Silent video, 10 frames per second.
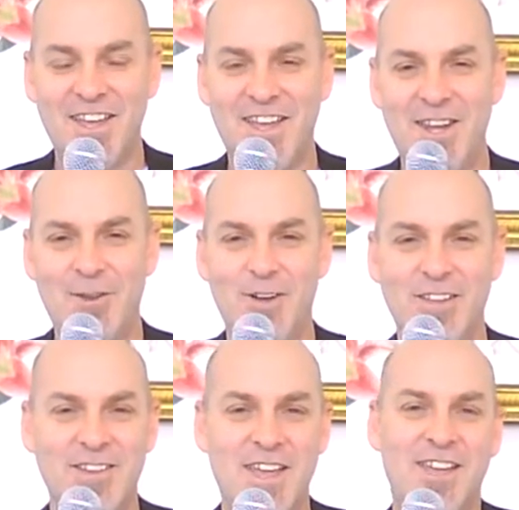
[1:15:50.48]
anyway,
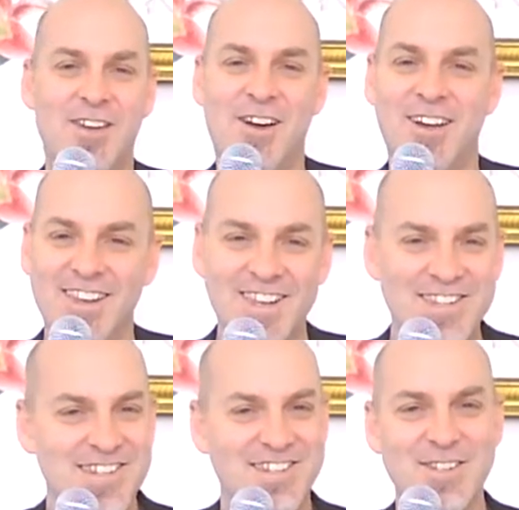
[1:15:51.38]
thank God.
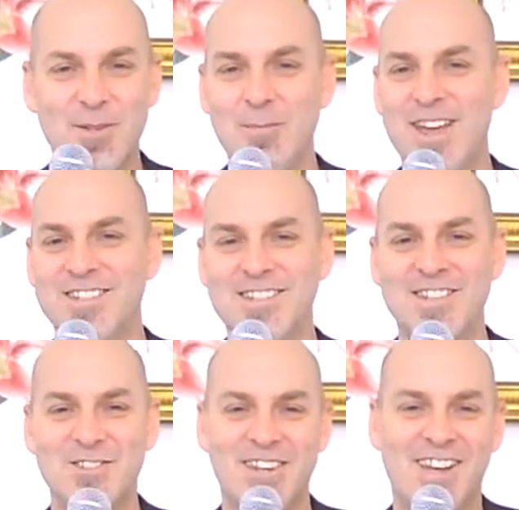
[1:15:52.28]
Listen to the message
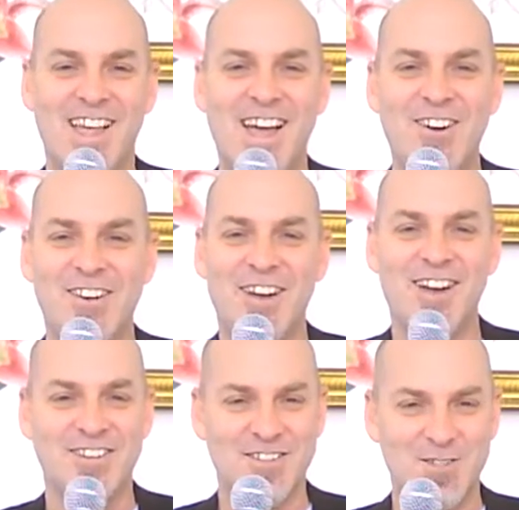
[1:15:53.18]
and allow God
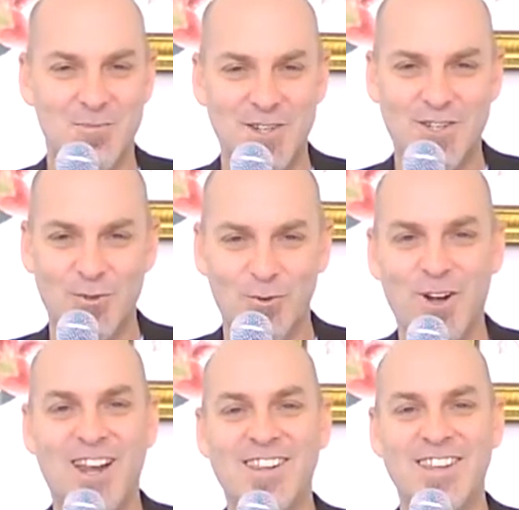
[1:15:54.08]
to speak
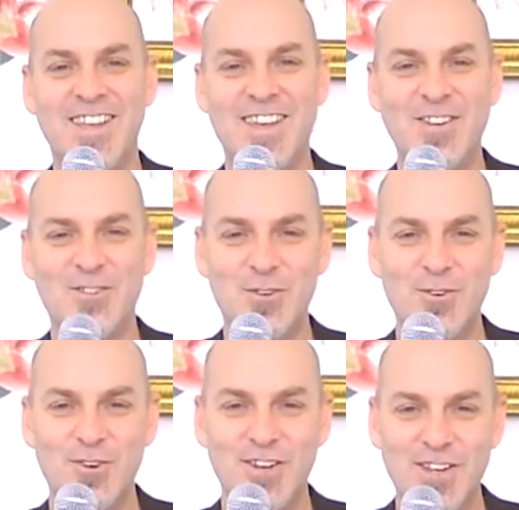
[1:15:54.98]
directly
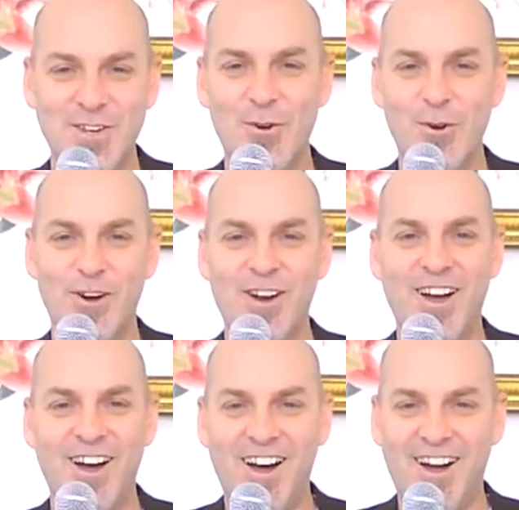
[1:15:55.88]
to your
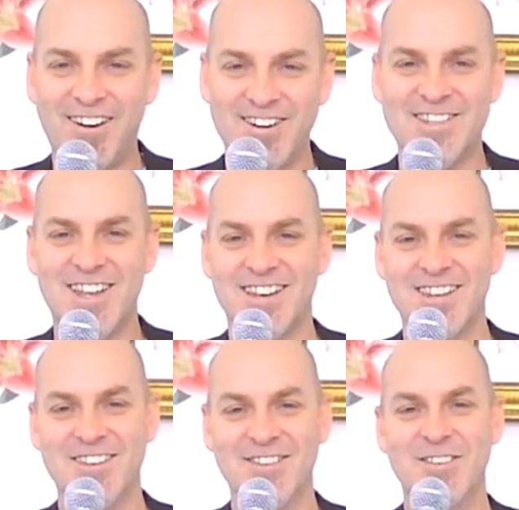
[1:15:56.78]
heart.
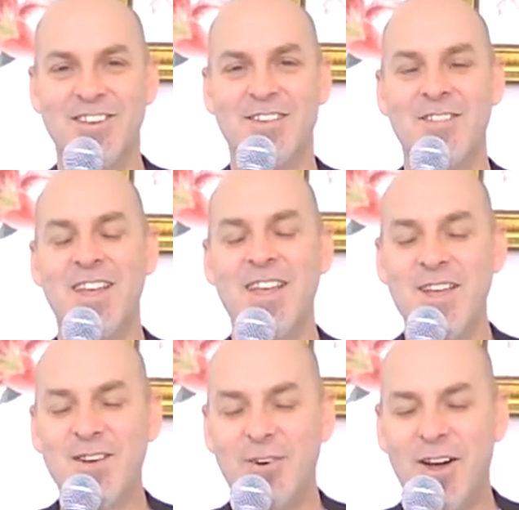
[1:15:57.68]
Hallelujah.
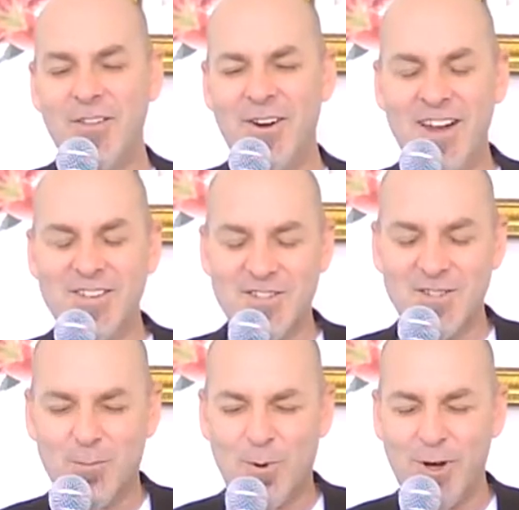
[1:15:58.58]
Father, I just
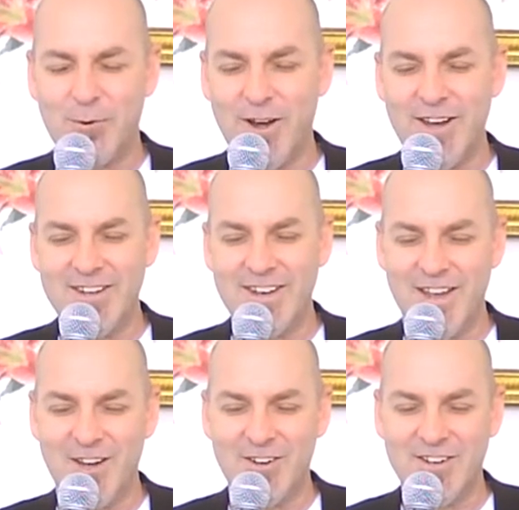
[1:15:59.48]
pray right
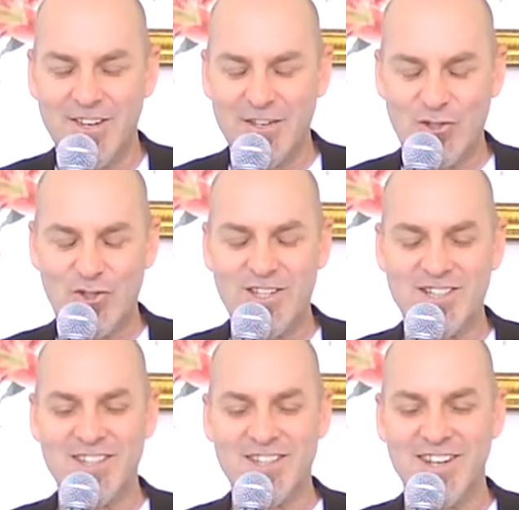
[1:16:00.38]
now in
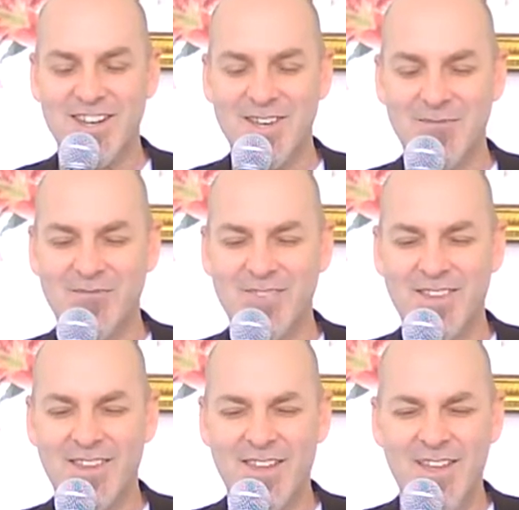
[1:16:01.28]
Jesus' name
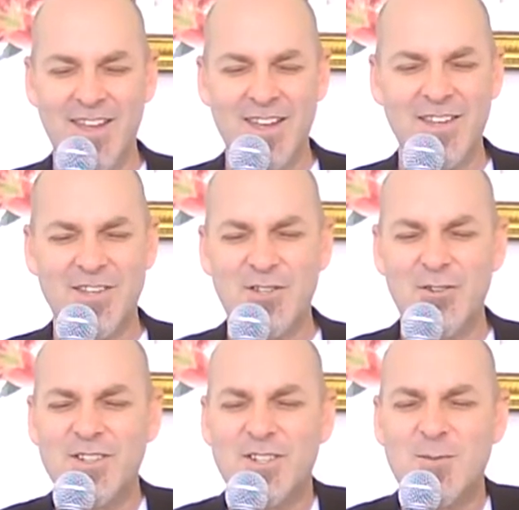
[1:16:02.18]
that you would
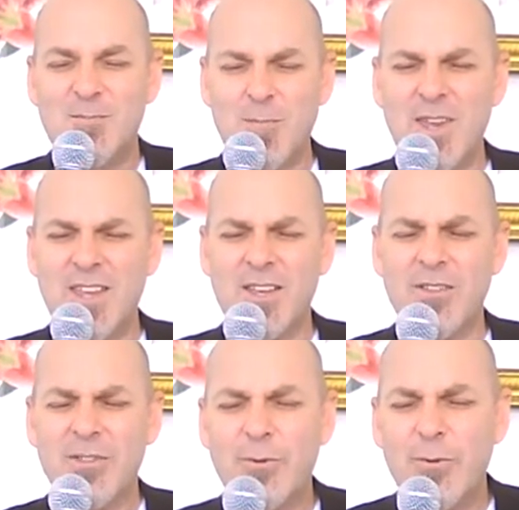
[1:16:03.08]
speak
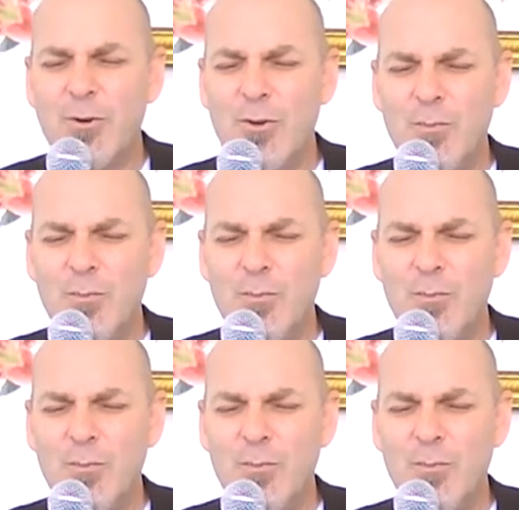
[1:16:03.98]
through